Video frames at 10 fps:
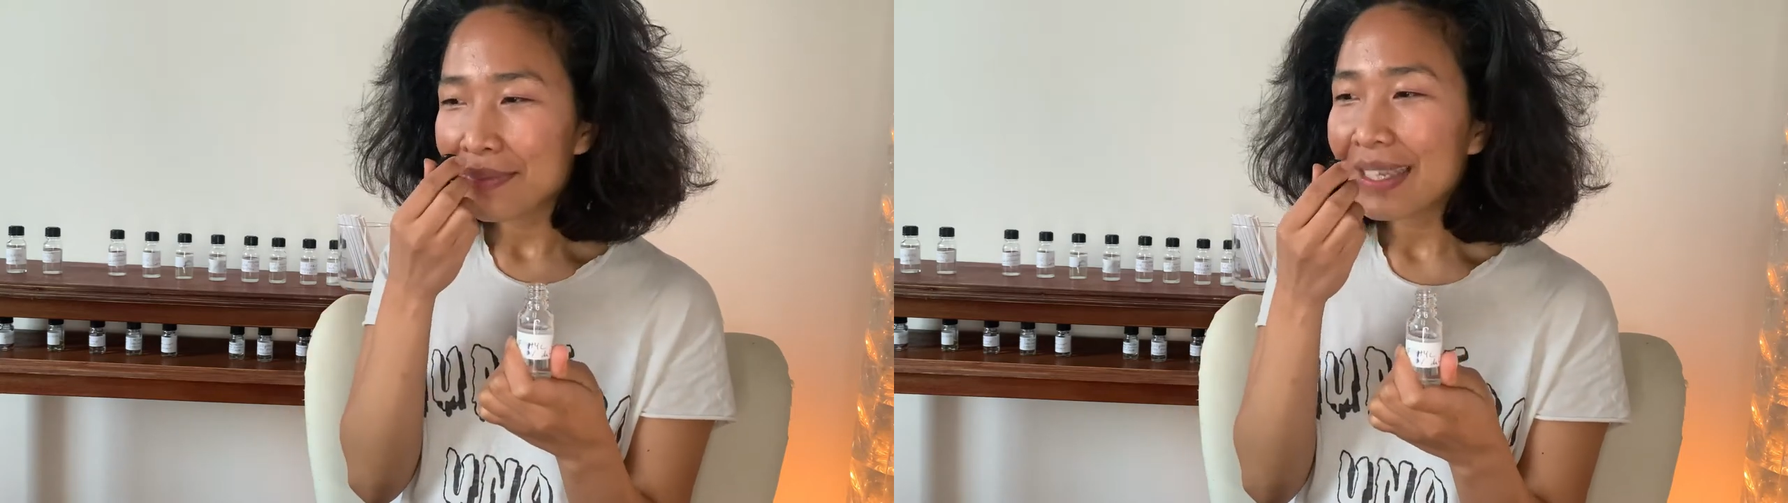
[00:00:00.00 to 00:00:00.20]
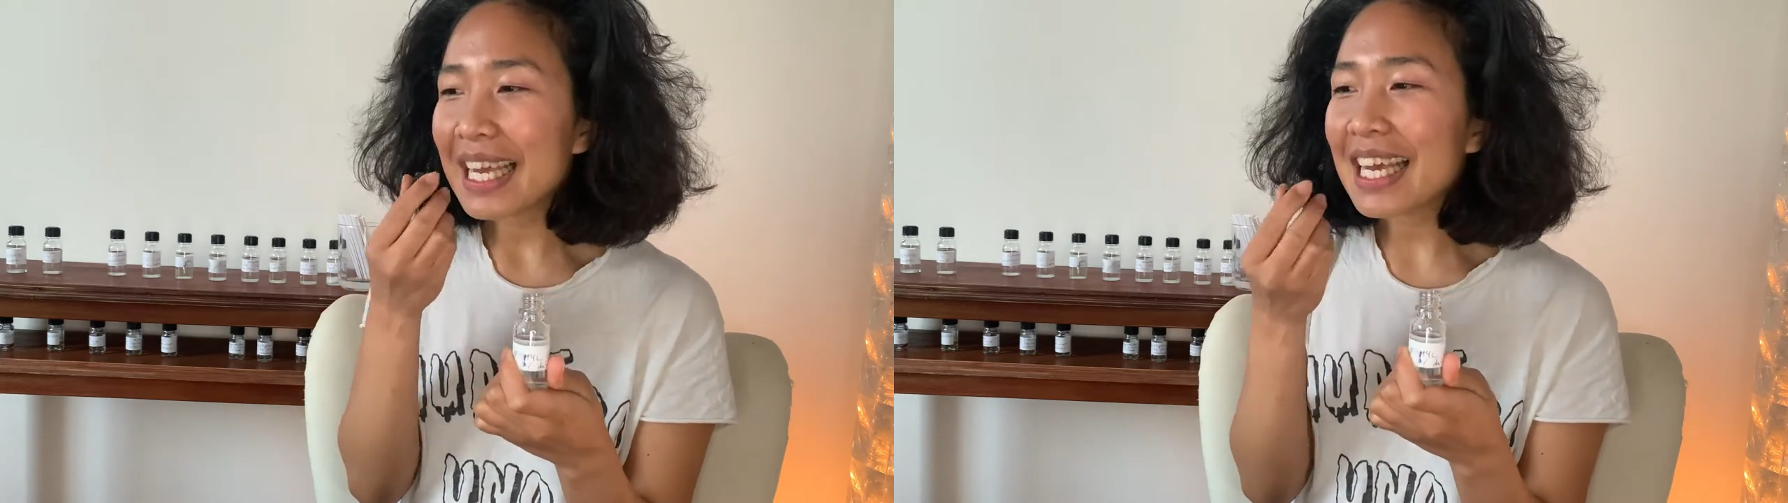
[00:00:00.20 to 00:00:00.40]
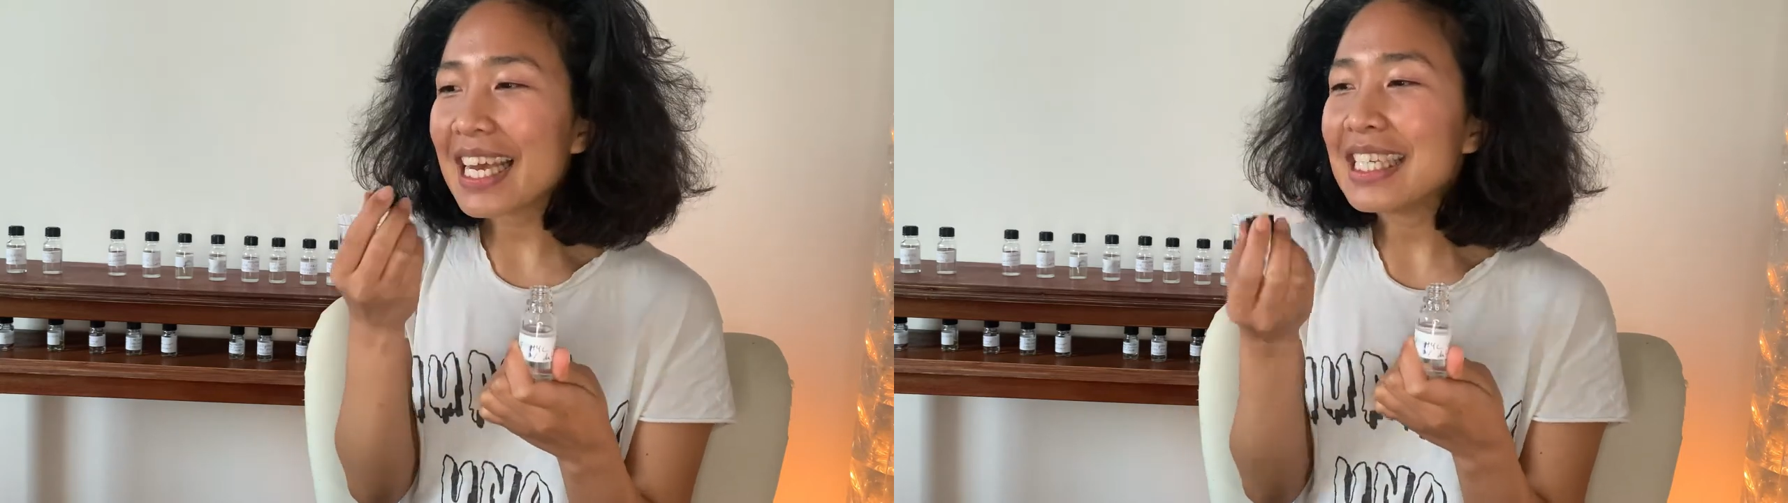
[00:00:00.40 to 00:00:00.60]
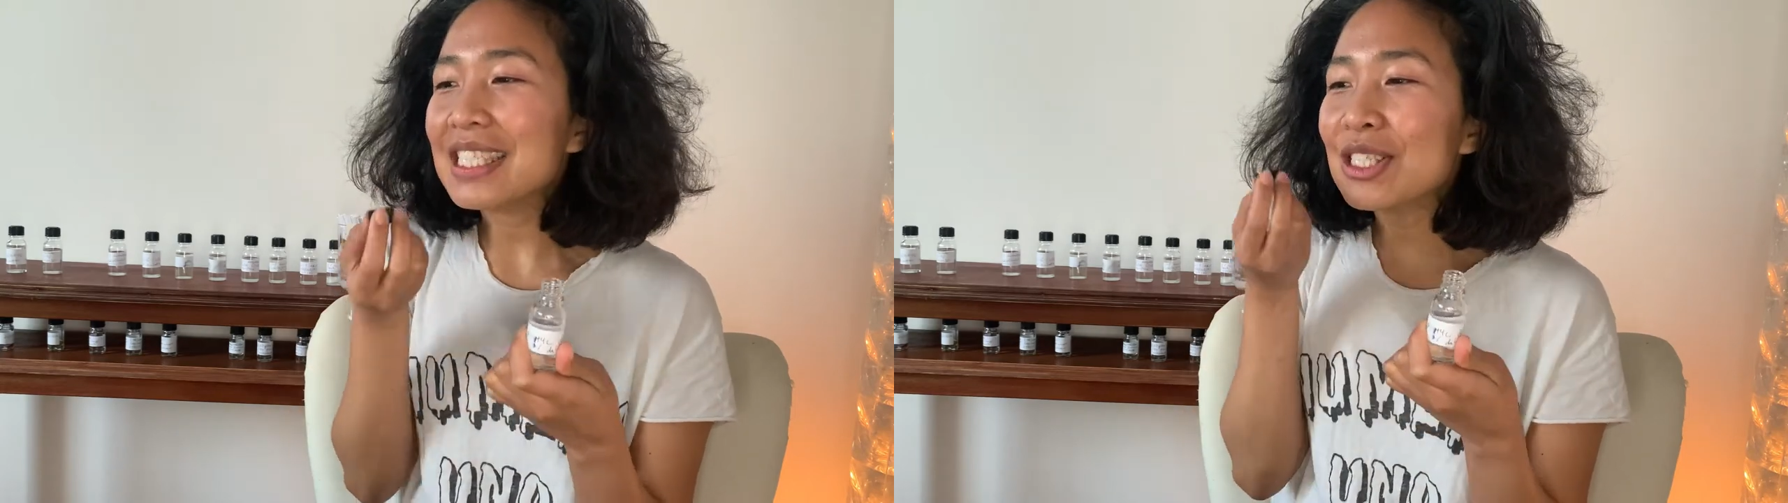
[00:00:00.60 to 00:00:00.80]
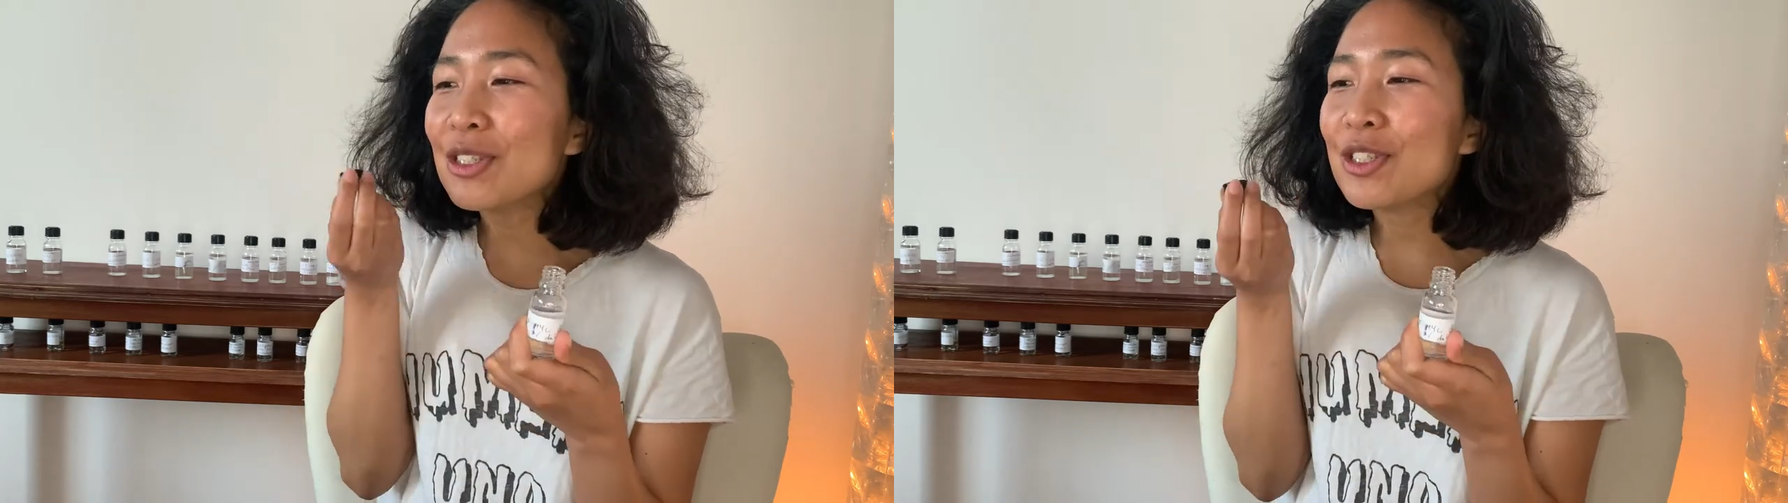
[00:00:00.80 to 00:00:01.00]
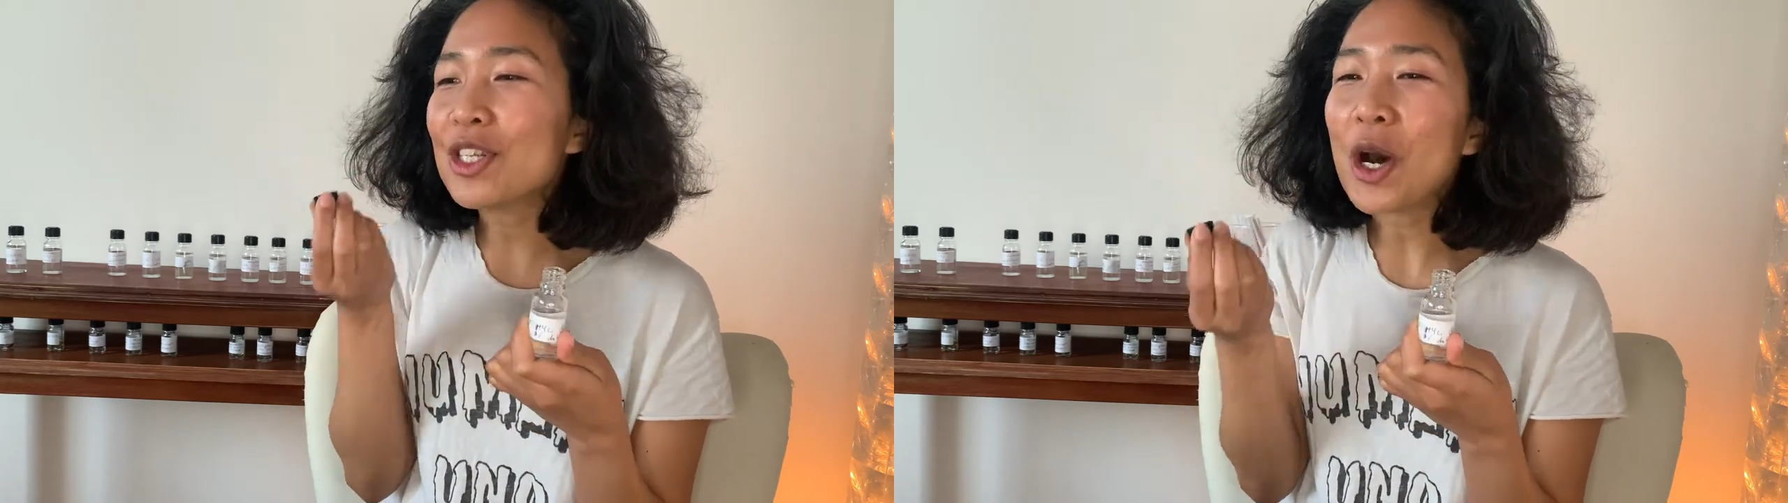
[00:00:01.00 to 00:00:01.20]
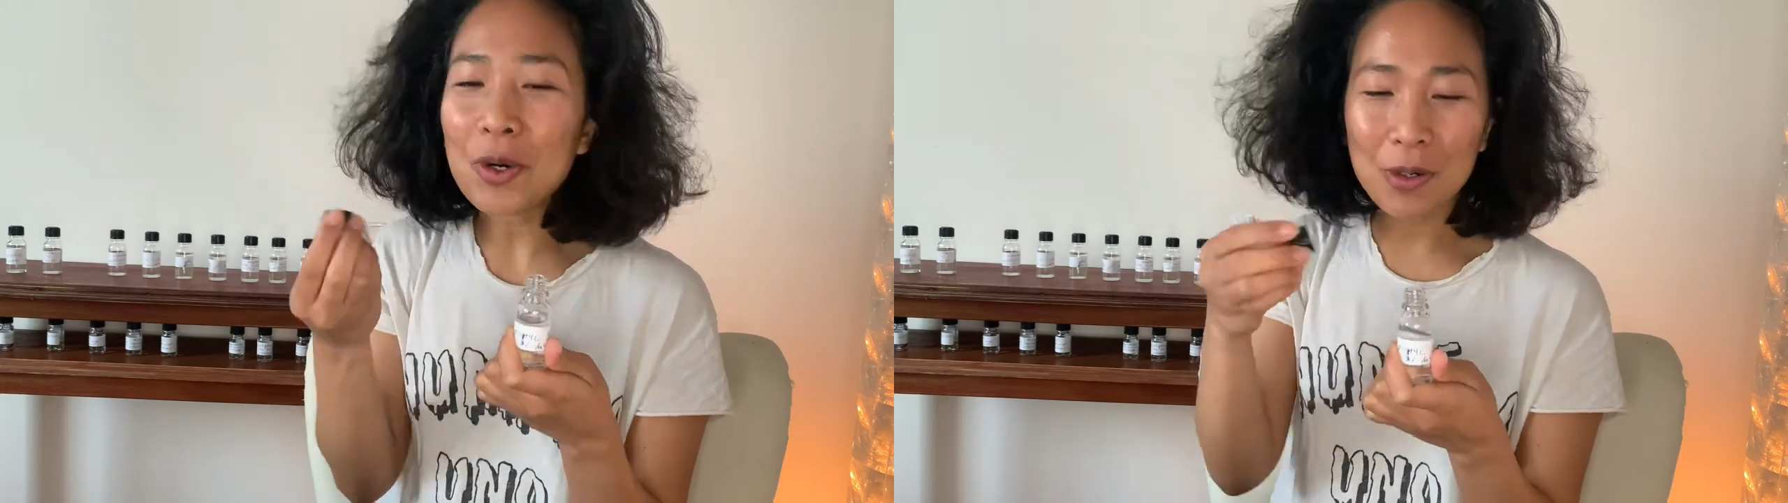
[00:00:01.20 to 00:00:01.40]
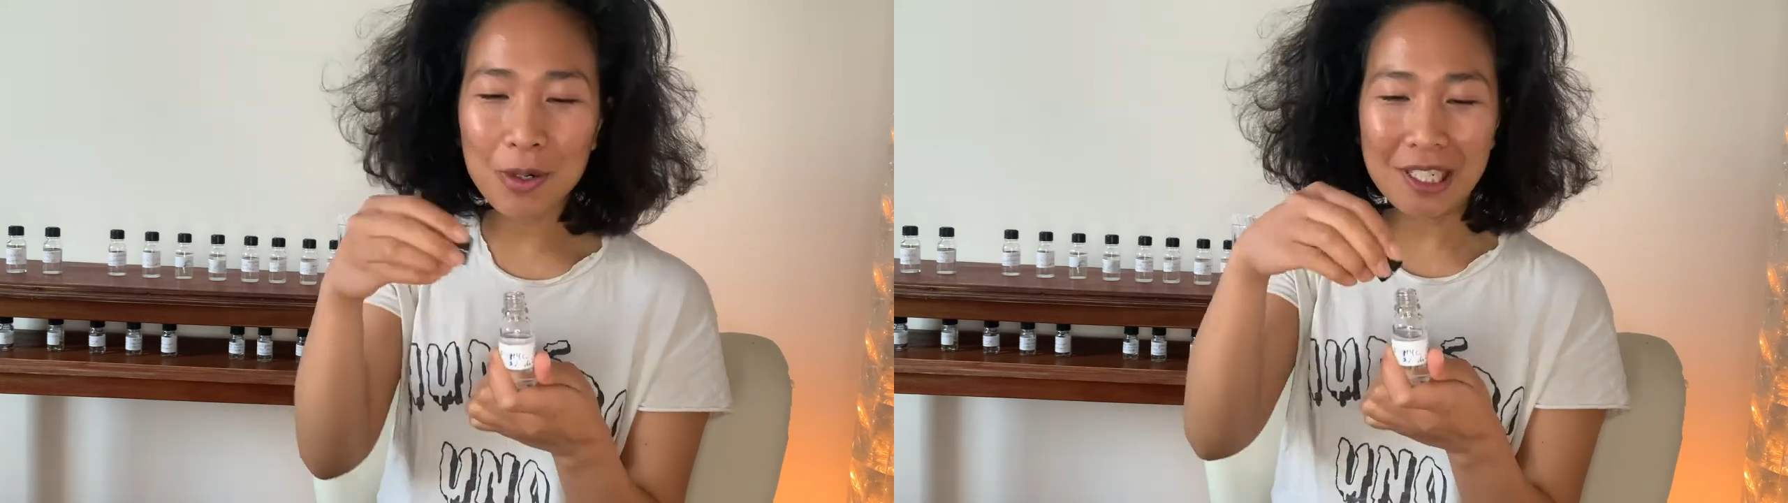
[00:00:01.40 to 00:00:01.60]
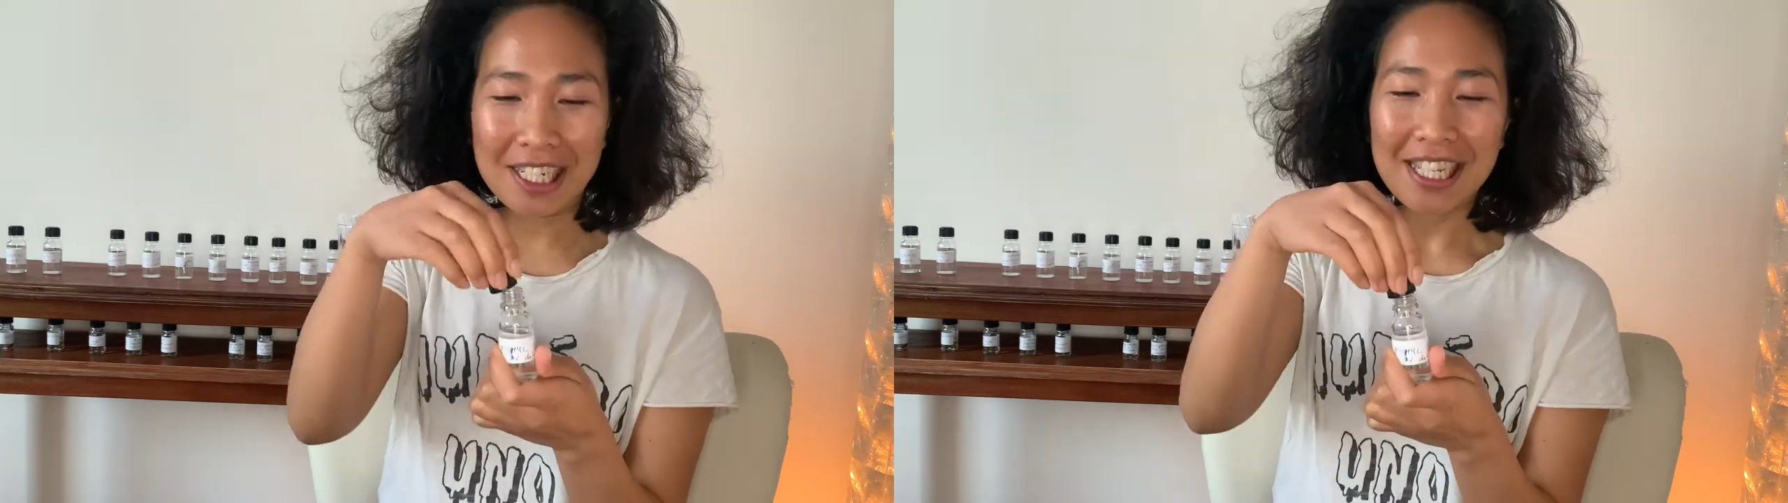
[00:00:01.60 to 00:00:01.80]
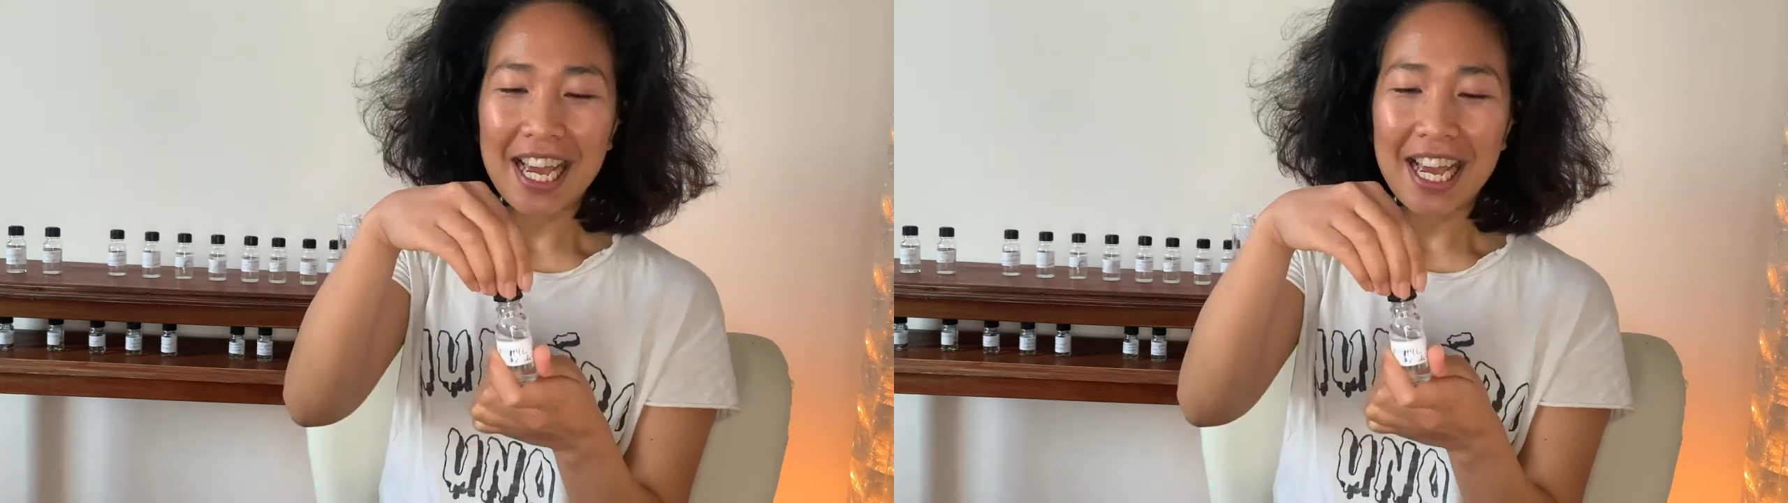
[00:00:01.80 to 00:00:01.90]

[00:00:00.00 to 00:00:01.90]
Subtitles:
it is so gorgeous.